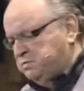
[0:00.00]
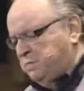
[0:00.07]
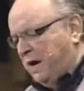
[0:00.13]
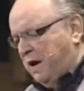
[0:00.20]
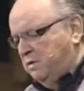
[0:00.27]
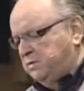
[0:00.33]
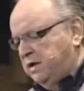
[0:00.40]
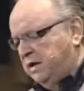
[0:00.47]

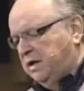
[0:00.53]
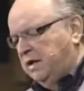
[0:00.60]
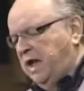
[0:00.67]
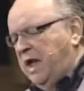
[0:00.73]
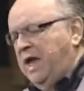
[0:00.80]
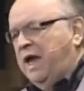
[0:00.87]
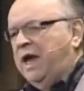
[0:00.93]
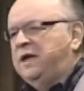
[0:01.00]
pounding,
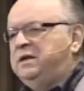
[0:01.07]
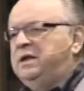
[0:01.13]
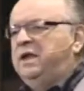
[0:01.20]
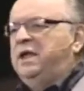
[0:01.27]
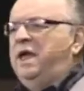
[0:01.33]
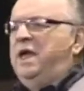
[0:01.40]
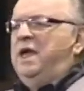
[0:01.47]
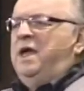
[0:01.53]
and
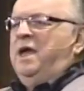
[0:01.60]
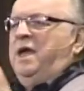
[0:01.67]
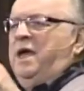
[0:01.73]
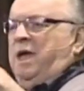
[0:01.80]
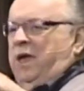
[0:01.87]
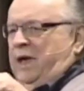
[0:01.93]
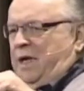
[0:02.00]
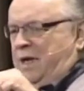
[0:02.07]
he,
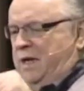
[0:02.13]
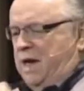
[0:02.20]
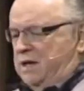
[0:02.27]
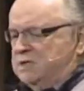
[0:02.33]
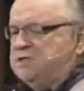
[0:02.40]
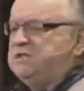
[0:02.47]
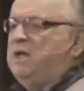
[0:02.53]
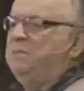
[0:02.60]
he got
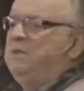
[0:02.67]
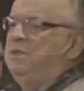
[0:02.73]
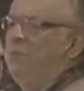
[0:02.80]
his thumb in